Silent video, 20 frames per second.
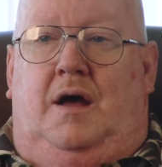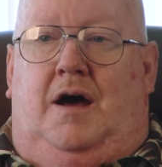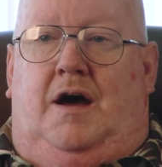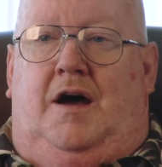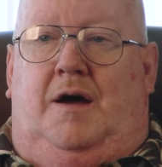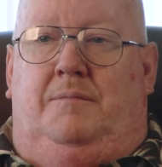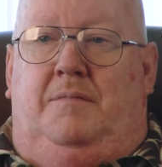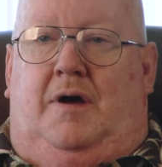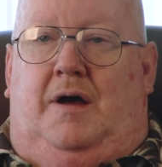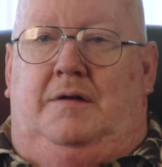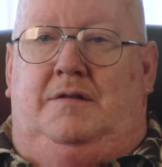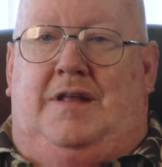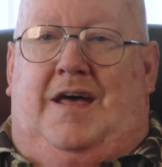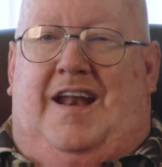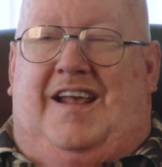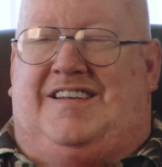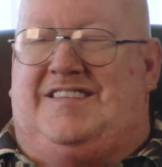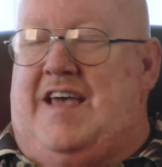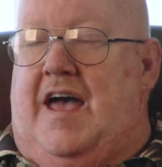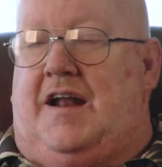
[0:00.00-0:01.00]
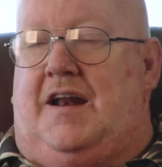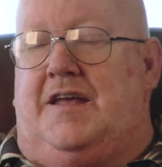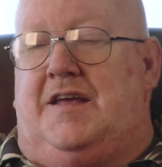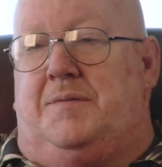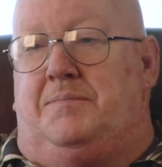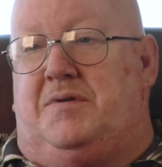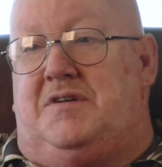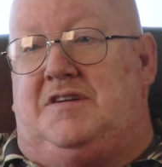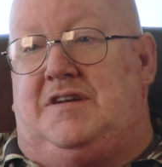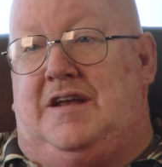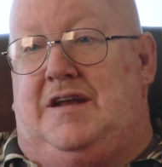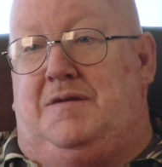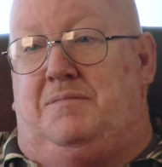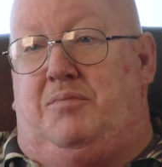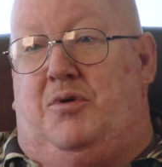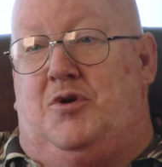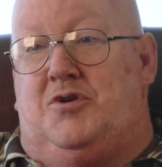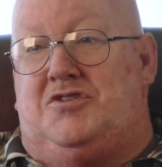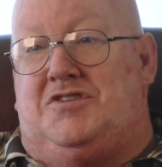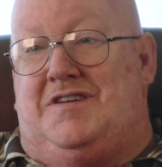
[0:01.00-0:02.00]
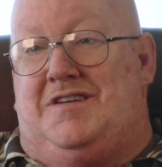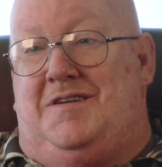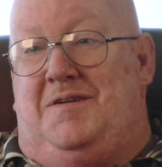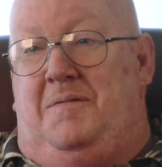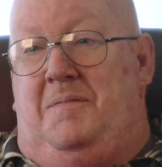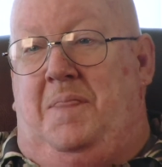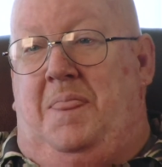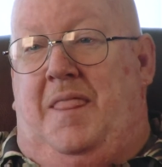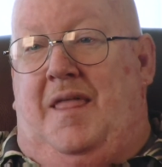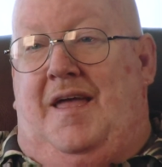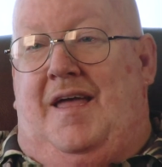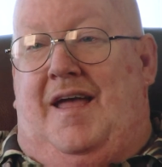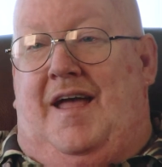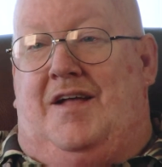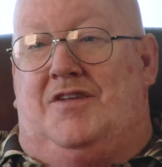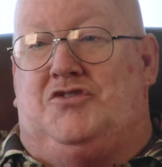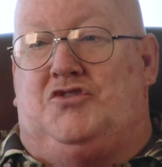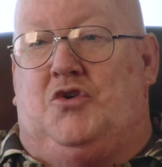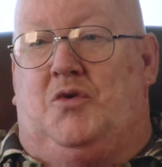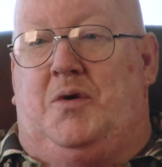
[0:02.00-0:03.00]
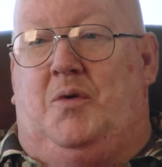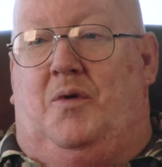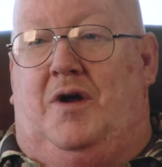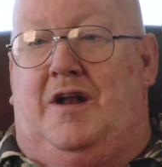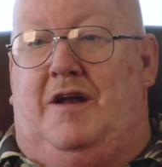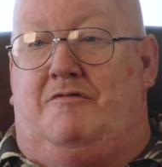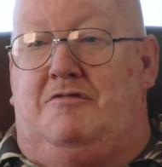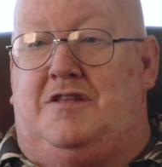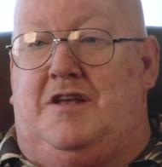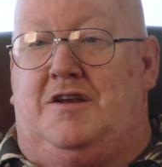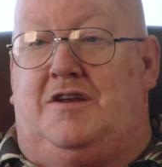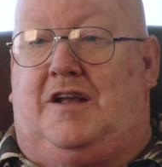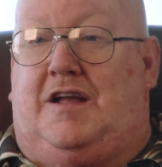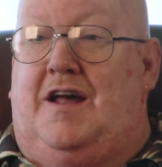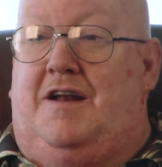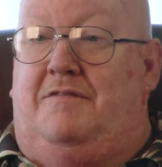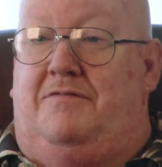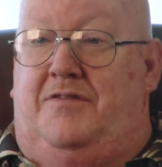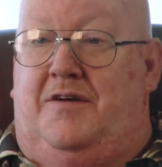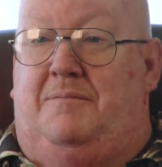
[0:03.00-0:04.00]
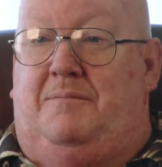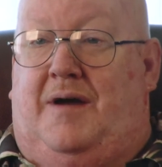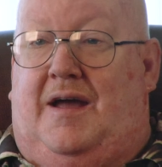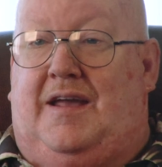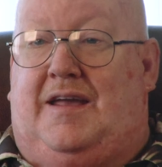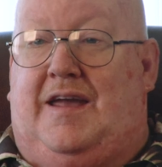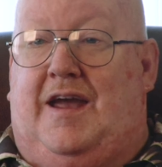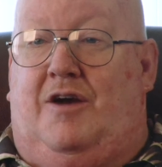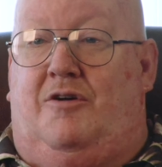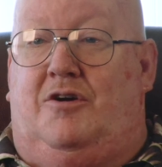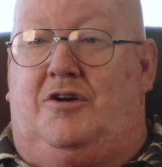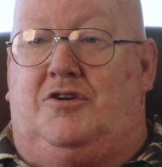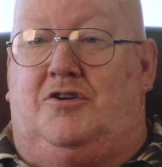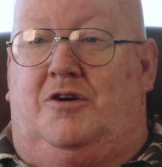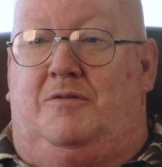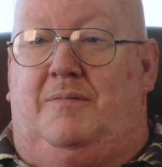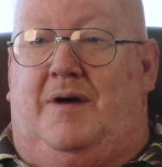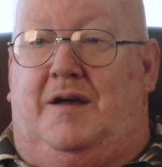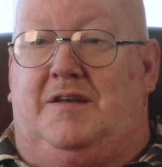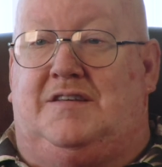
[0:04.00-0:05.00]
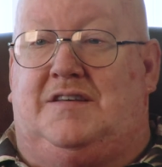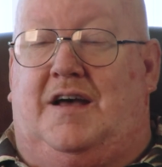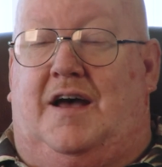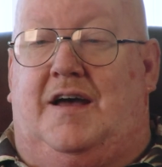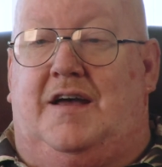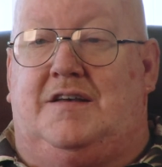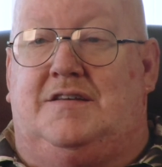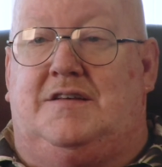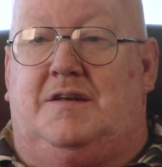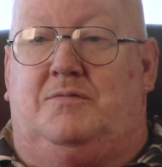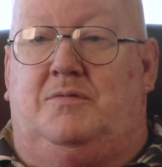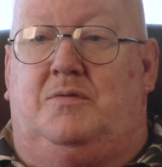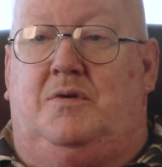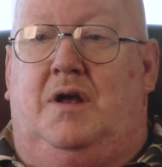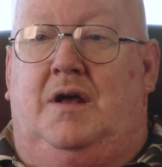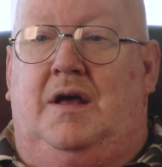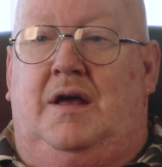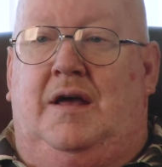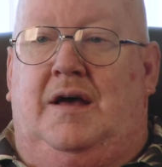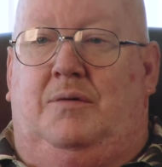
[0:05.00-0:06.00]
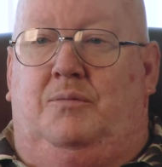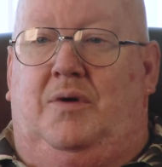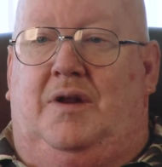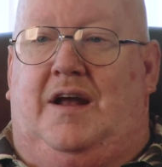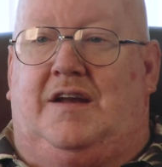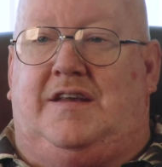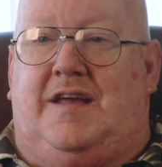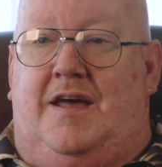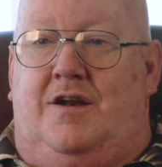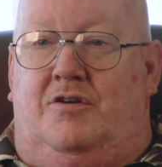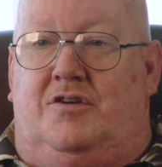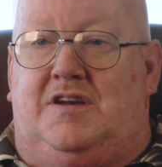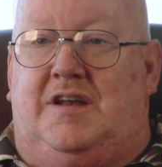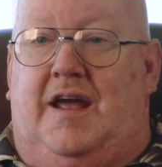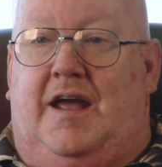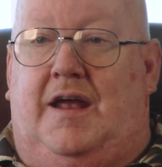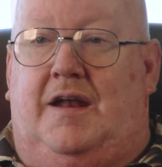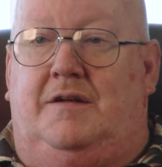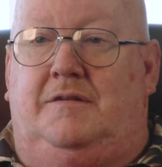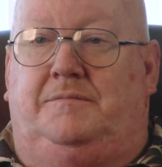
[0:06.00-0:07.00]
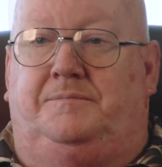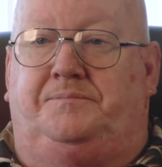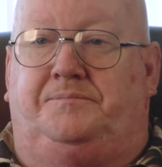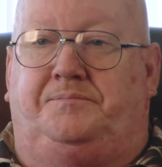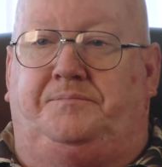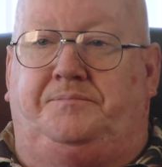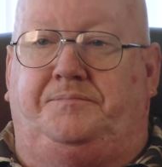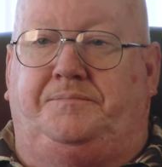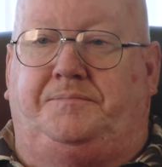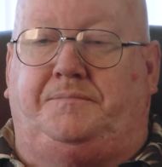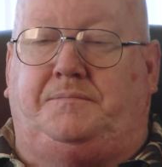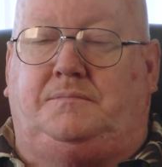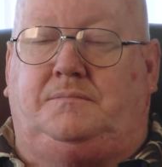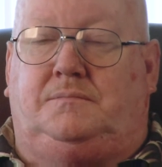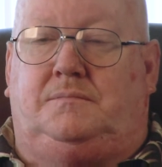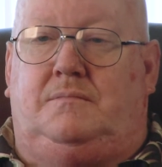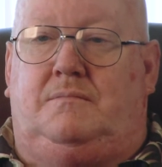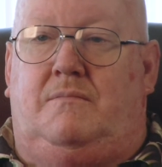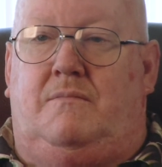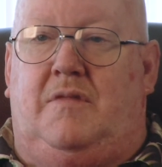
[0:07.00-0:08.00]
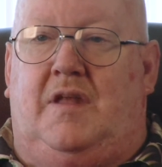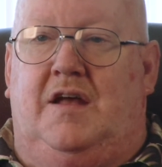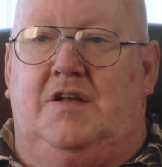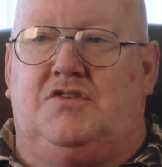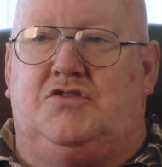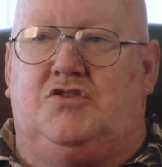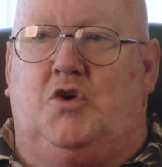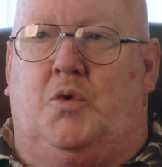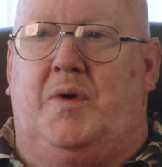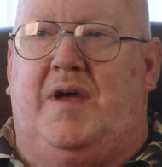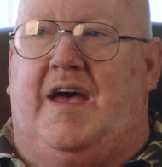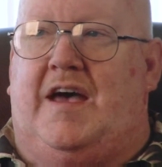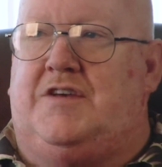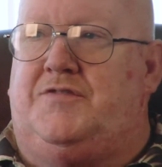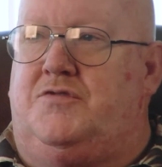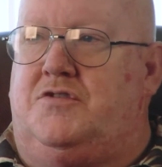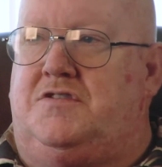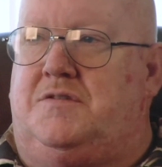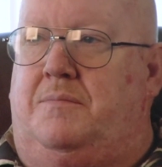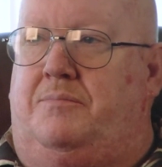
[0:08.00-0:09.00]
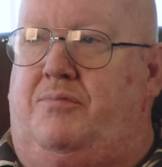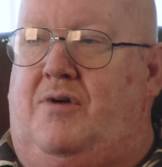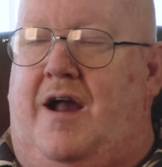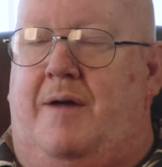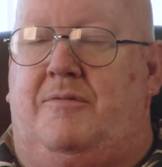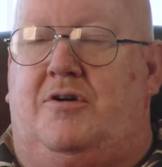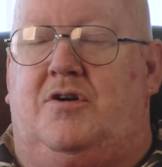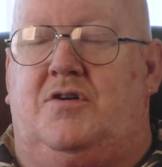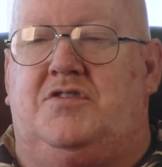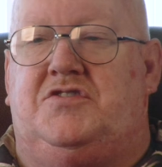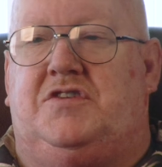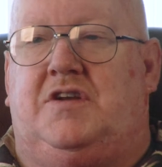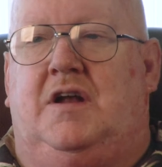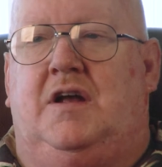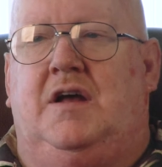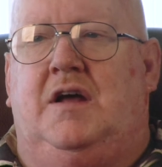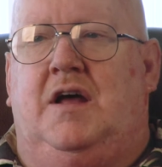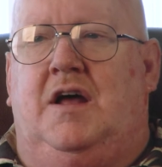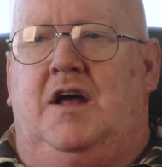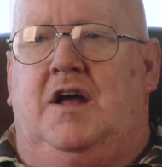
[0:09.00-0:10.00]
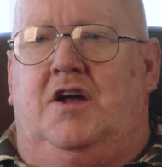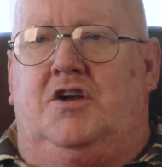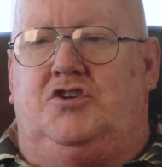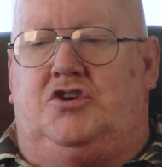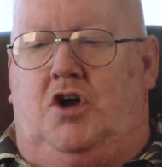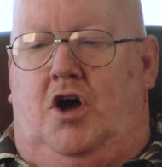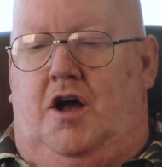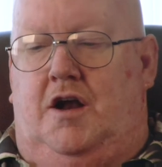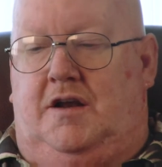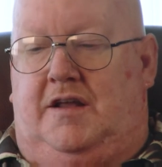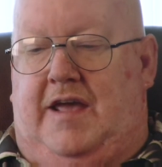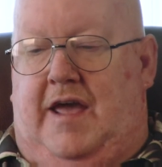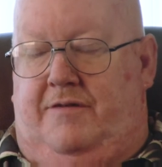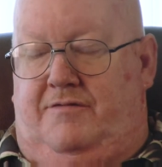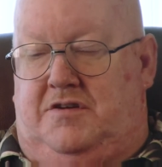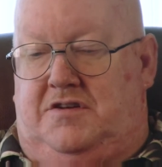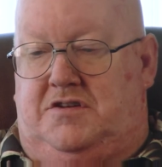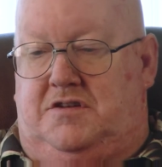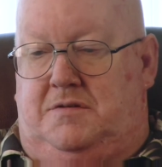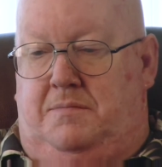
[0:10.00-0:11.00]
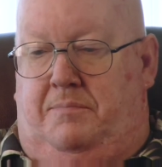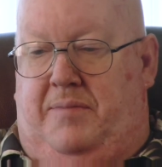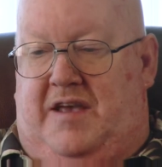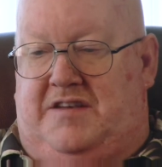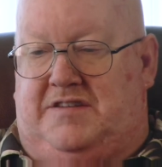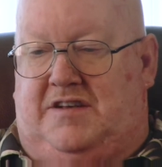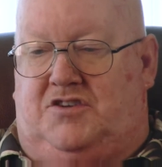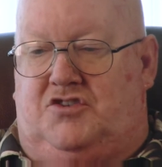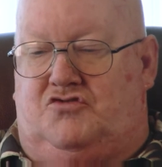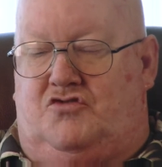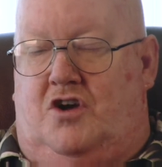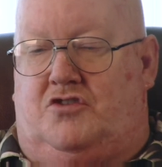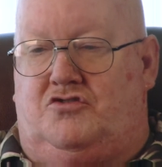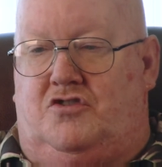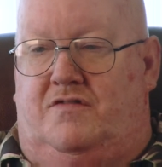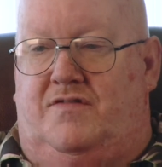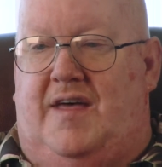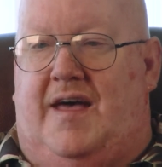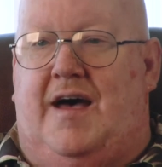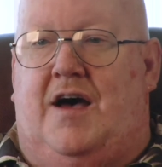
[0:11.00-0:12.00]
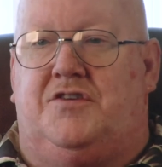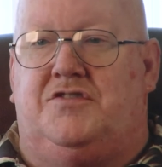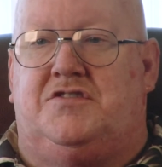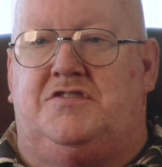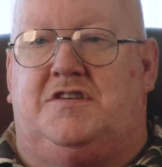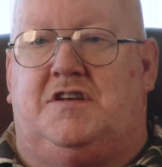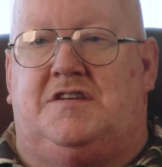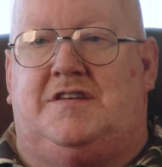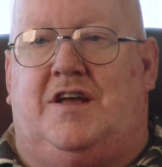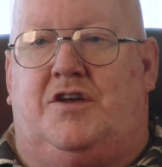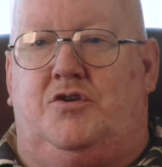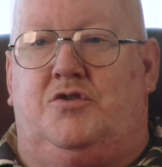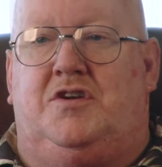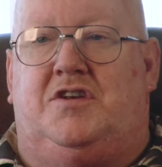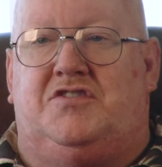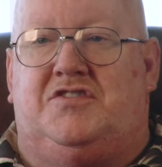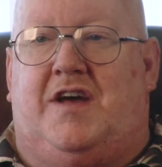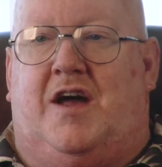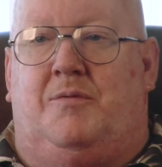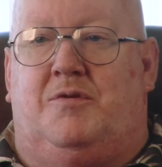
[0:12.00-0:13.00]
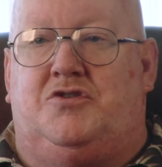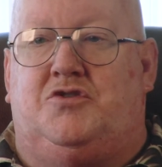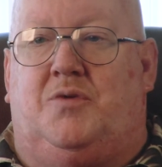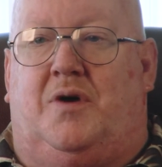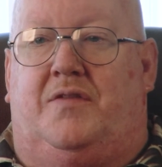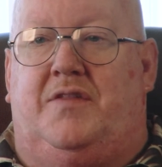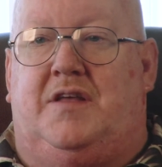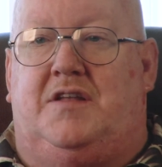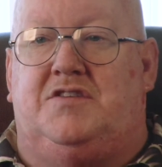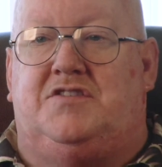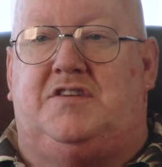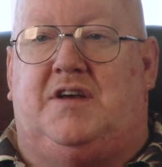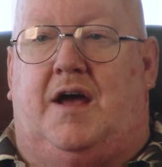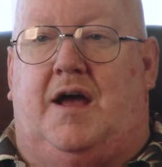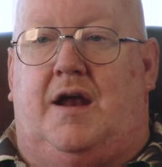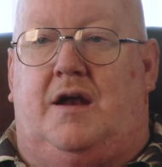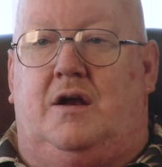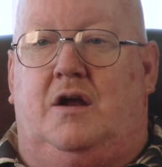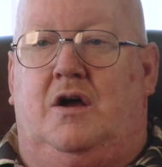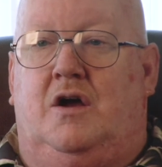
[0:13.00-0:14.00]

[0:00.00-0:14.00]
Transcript: I'm not exactly a petite person, and so we wanted everything to kind of fit my character and my size, and we like to entertain. And so we asked for some parameters. John gave us the basic structure of the house and says, now you design what you want on the inside.